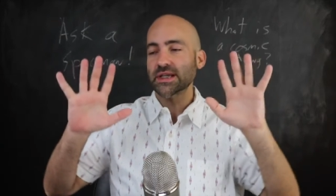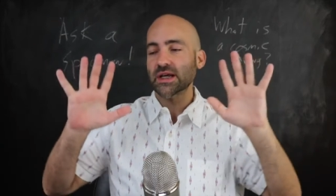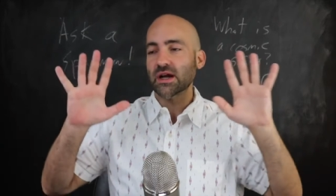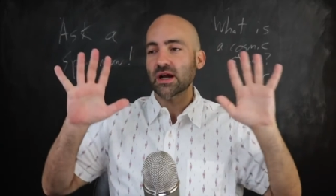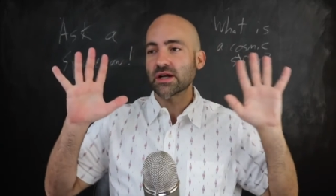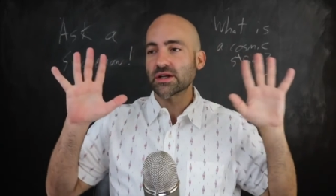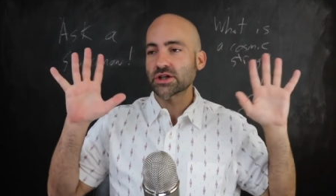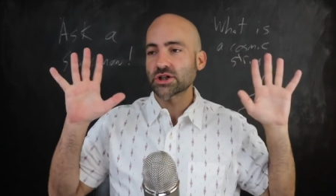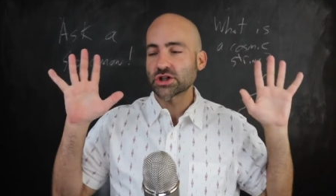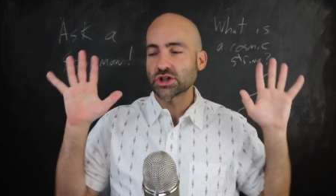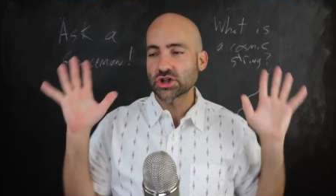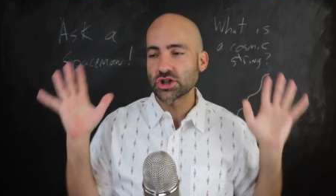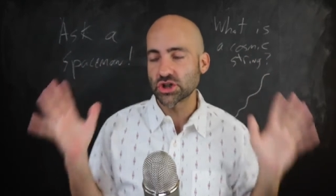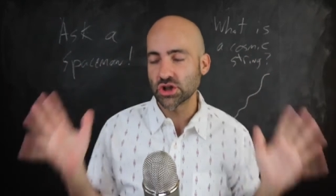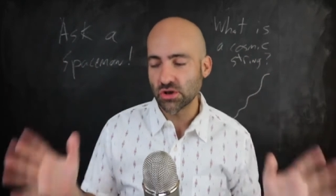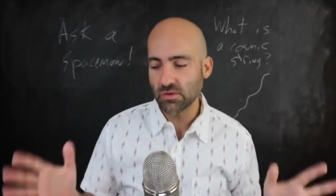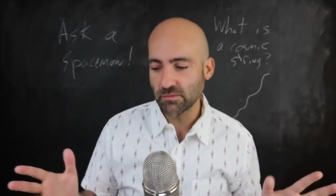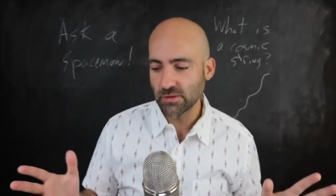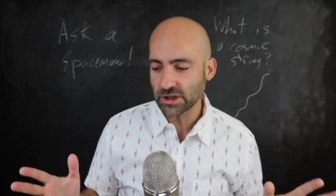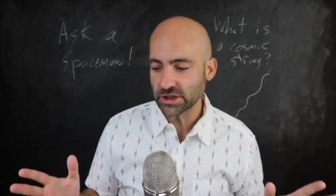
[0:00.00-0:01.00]
they're under
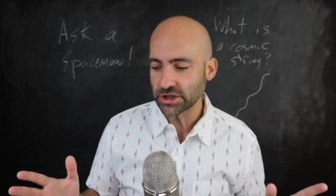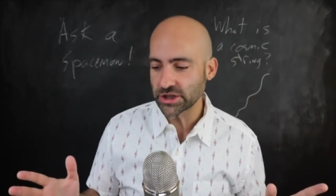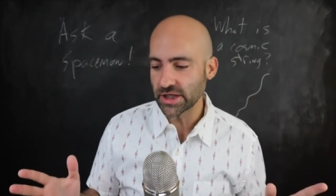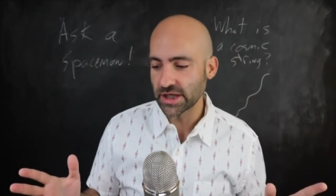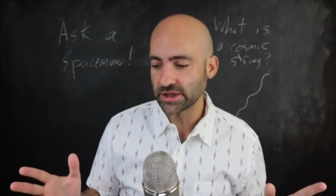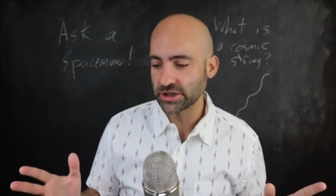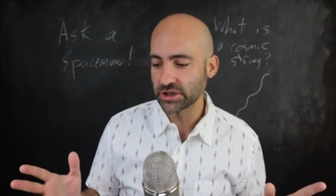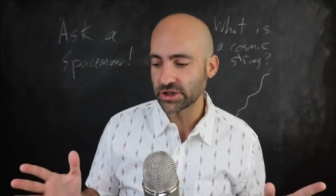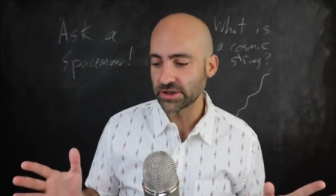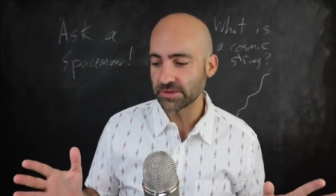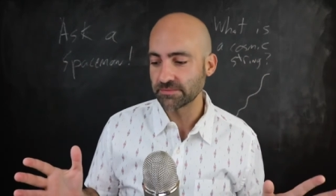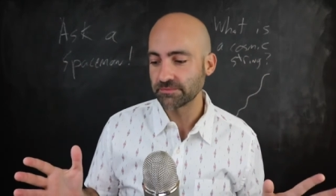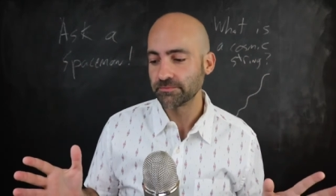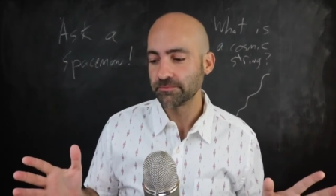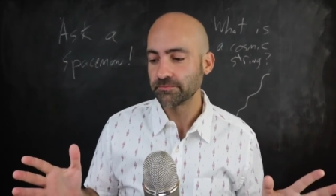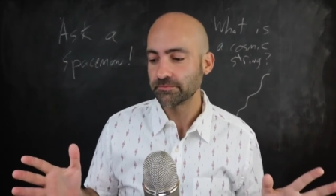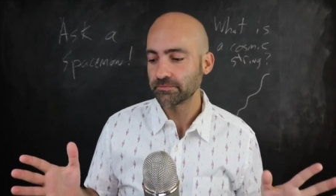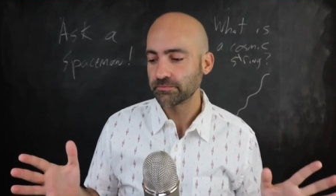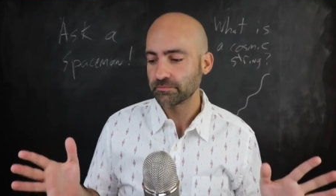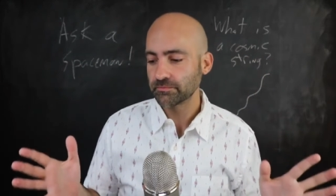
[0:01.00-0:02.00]
so much tension
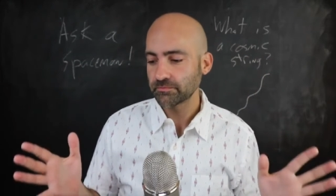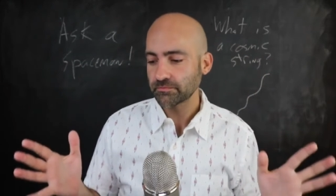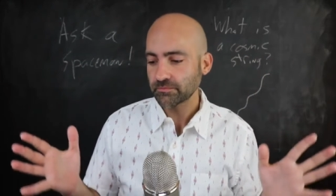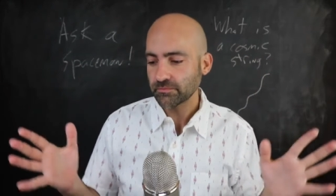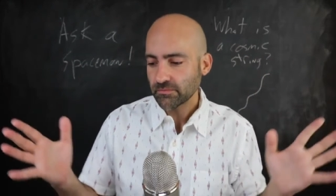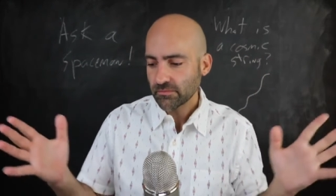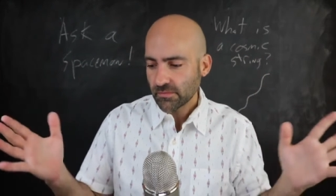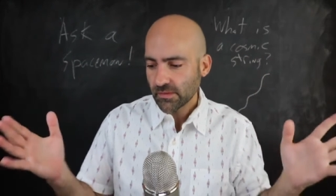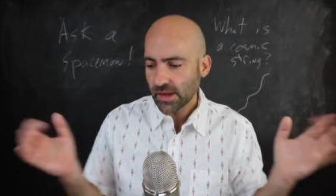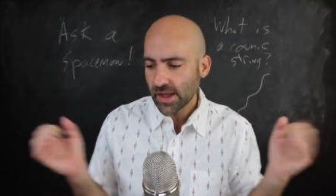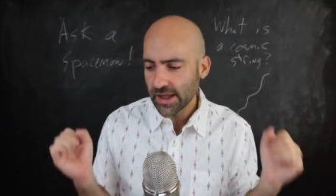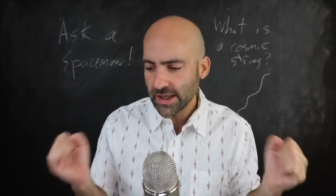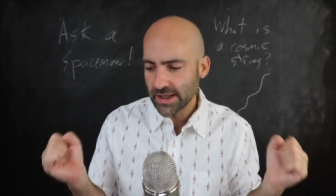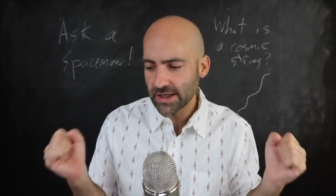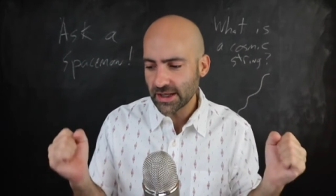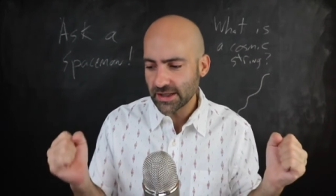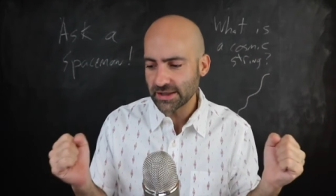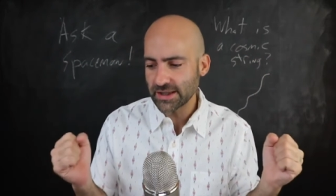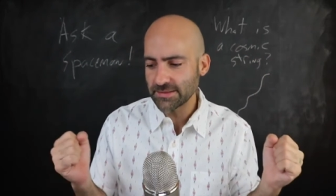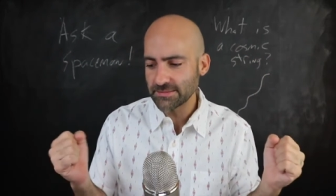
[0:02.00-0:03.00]

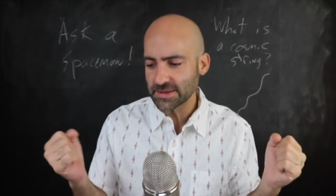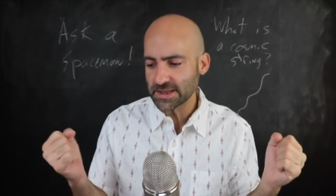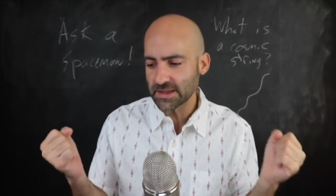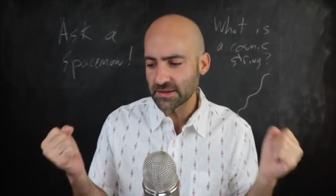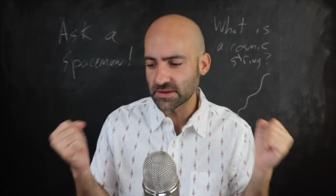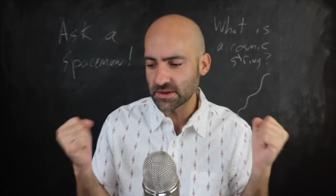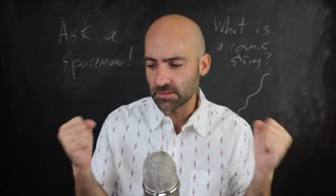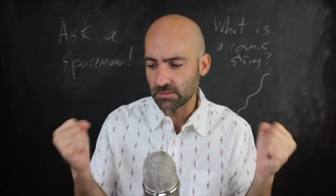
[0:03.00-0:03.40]
in on themselves.